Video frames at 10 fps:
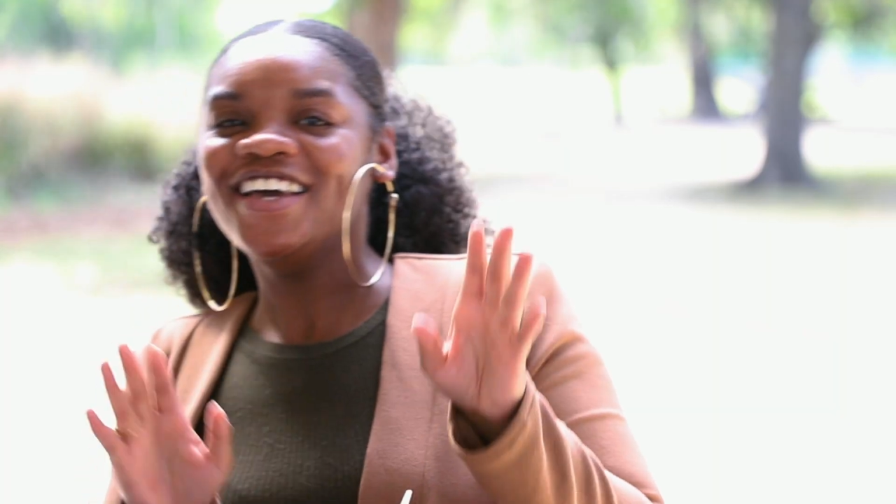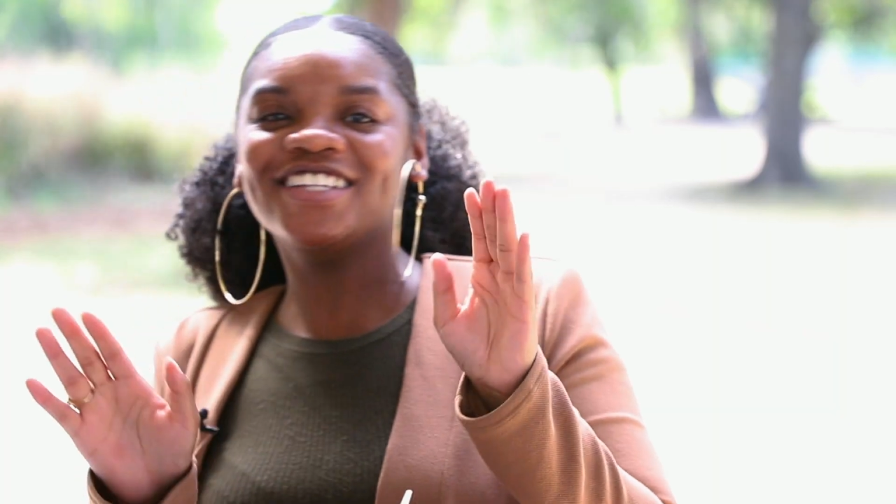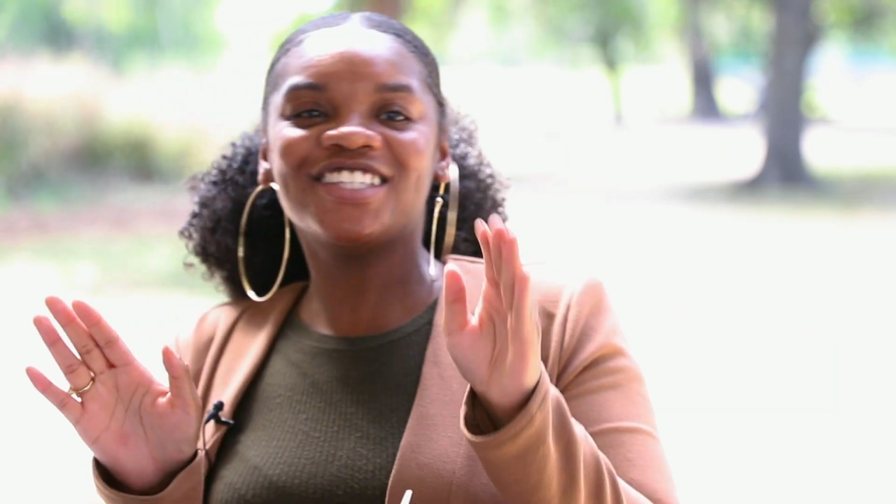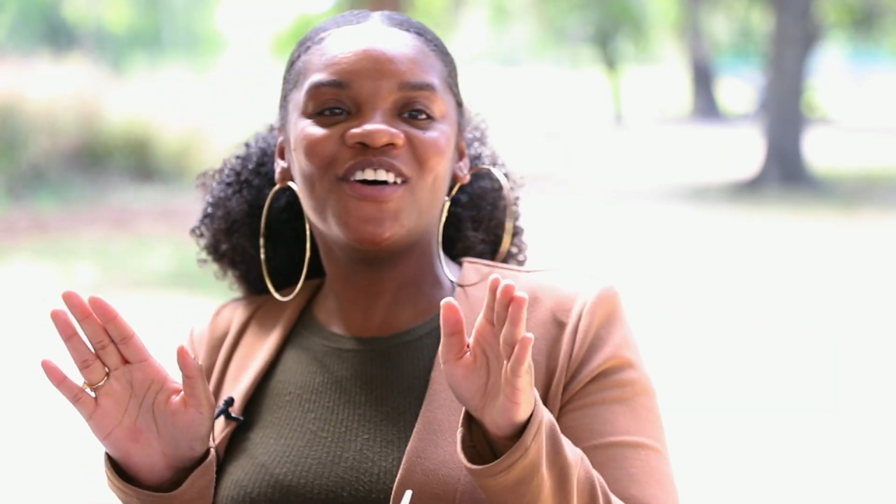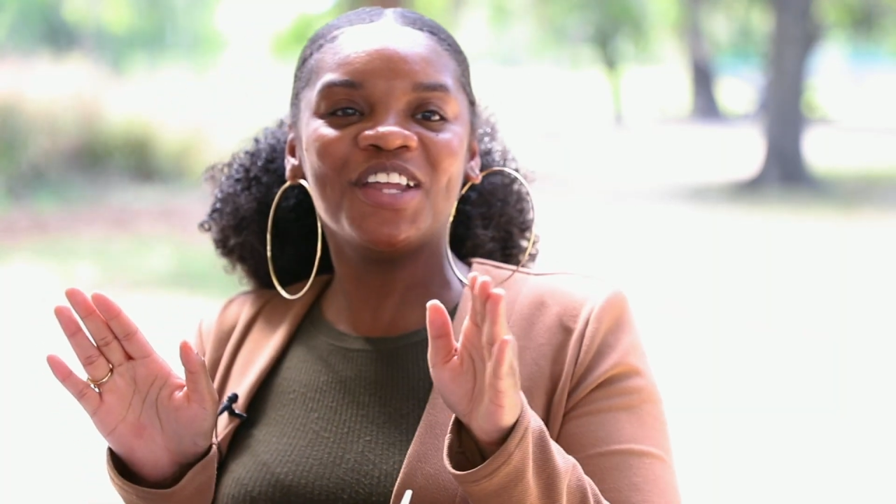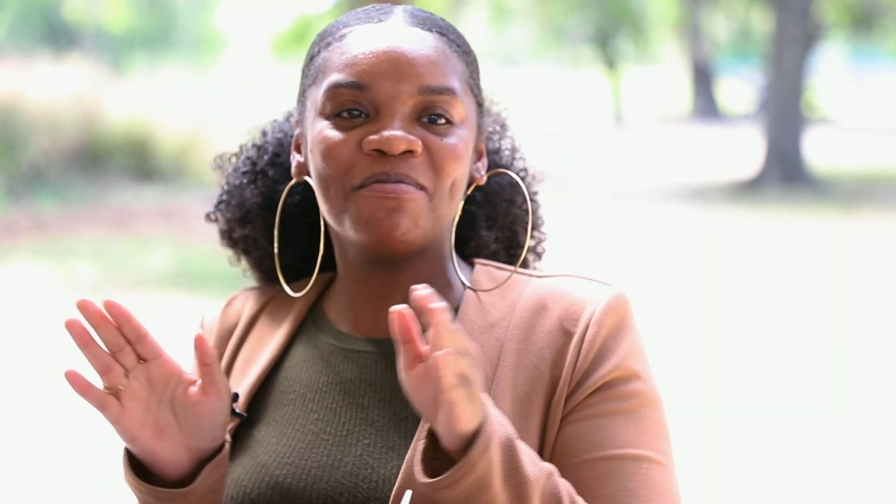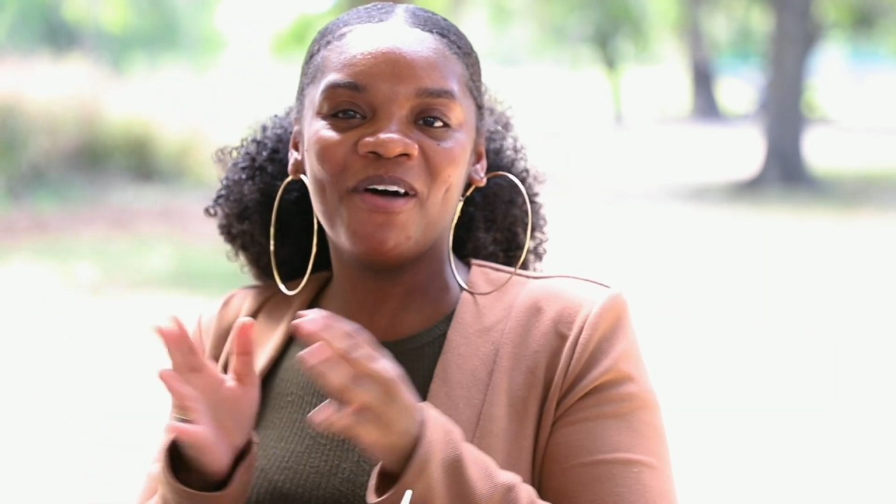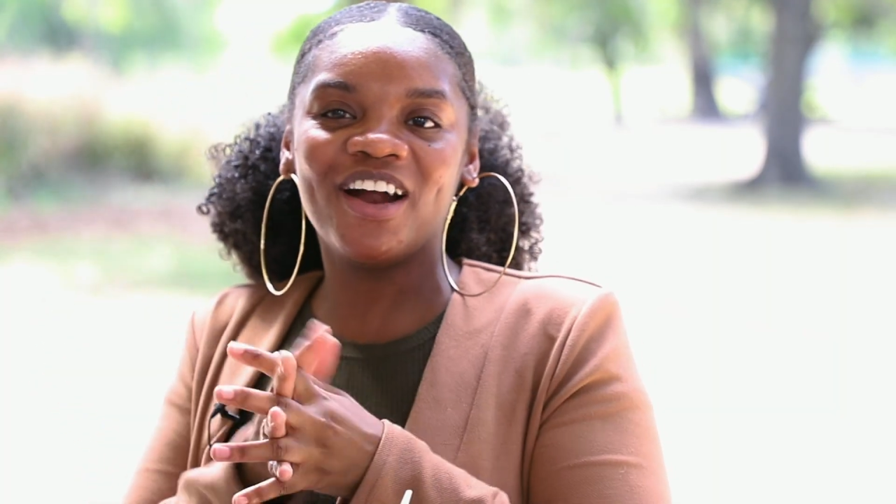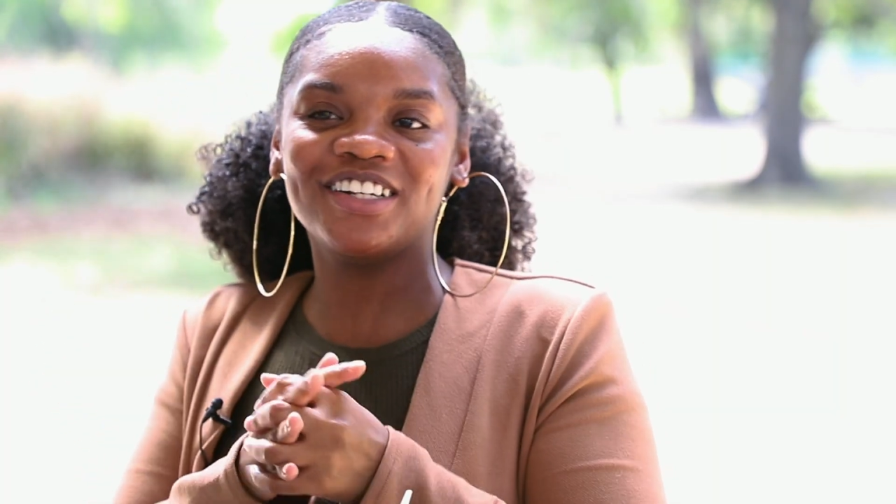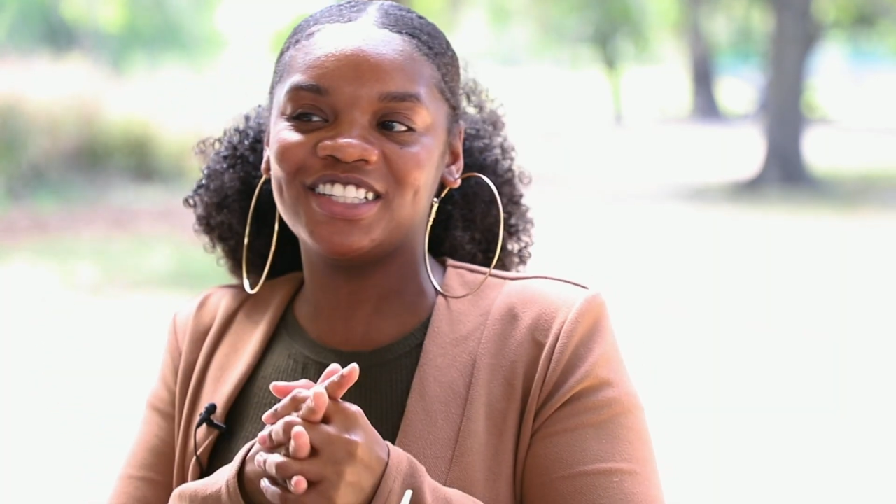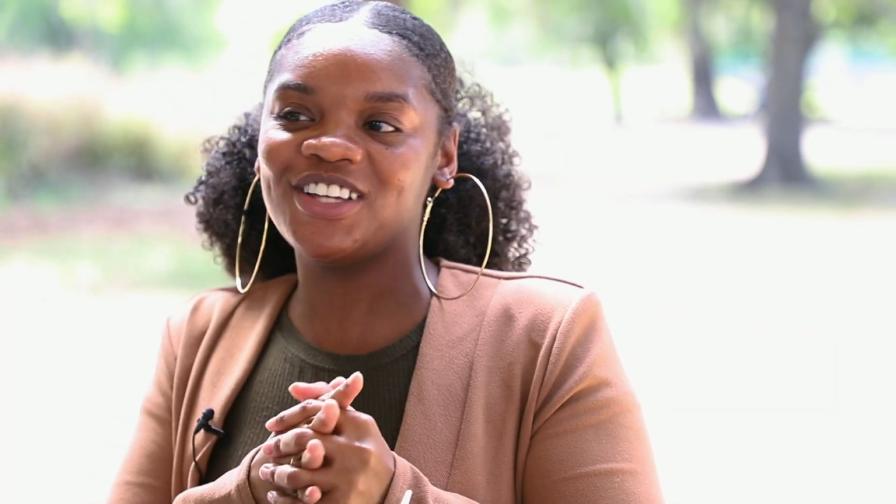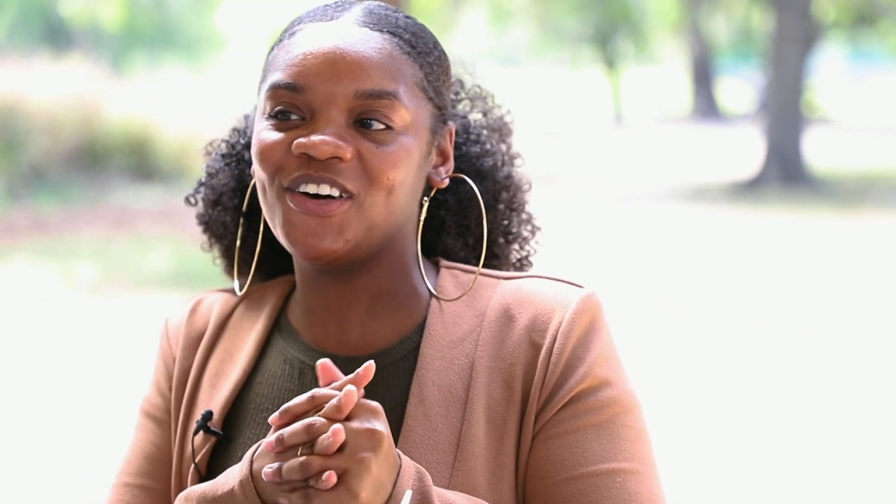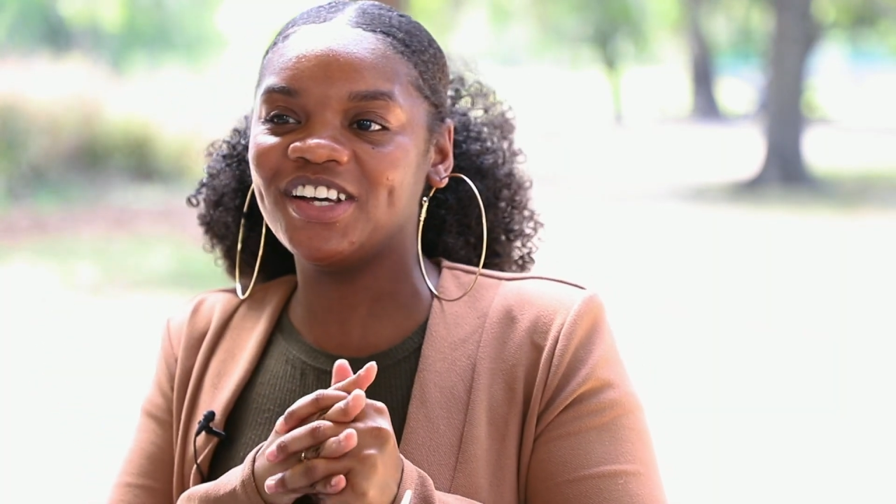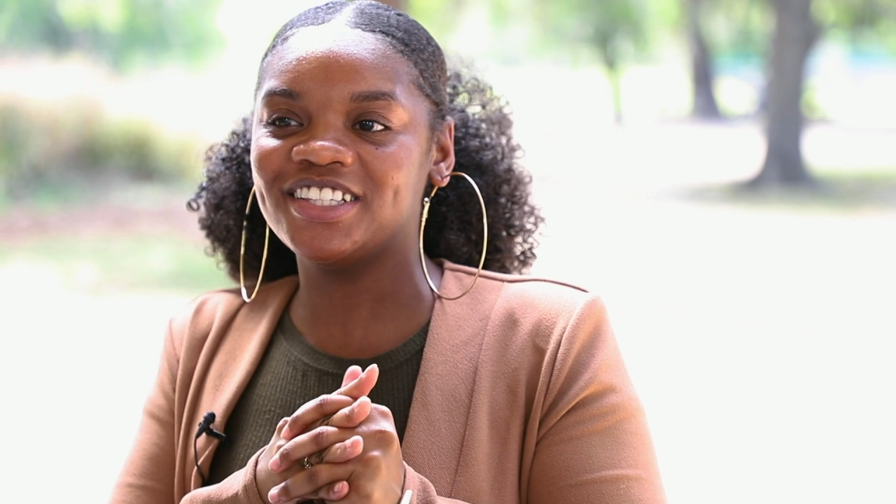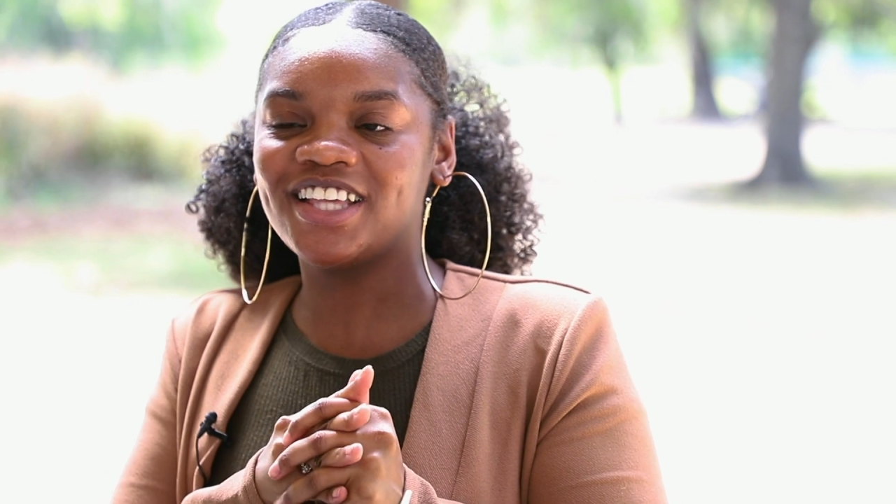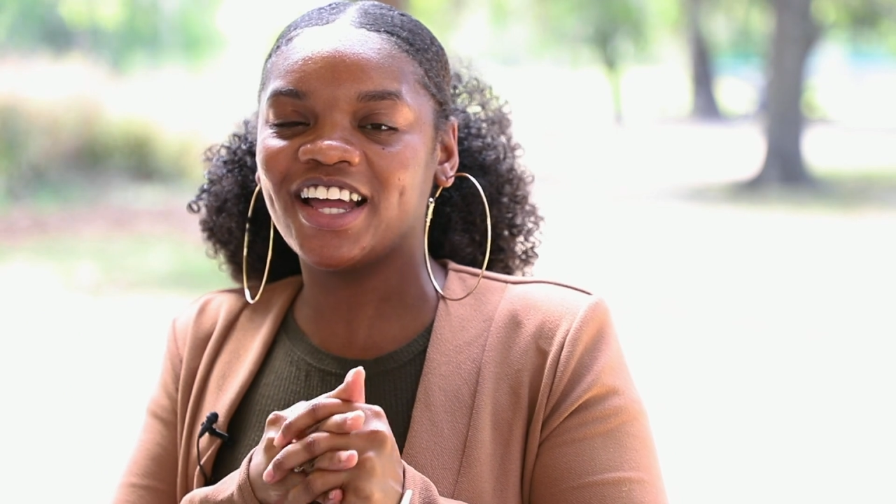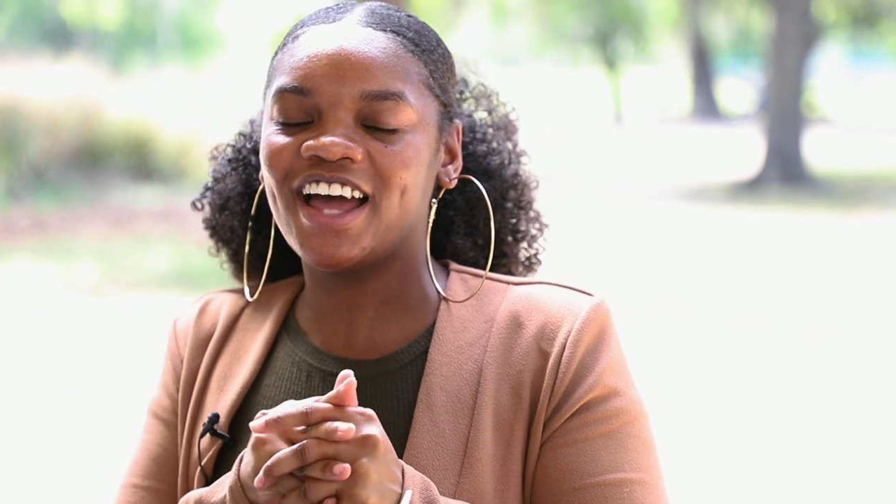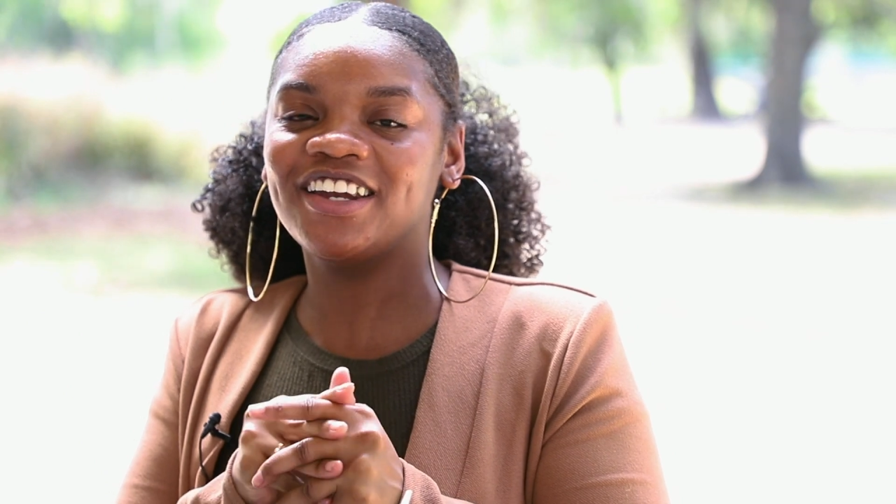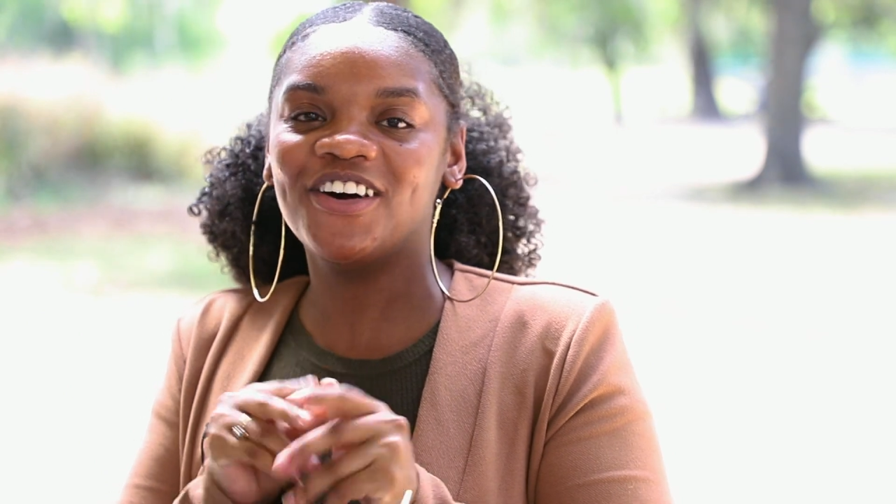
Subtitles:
It's only March, so it's like I